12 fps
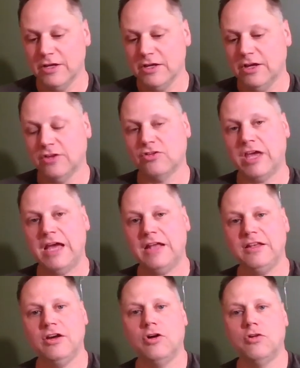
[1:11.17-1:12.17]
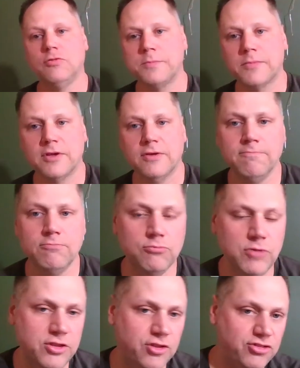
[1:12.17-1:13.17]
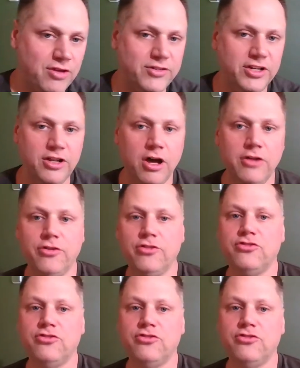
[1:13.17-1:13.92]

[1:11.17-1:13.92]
So Cantillon, in the 1700s,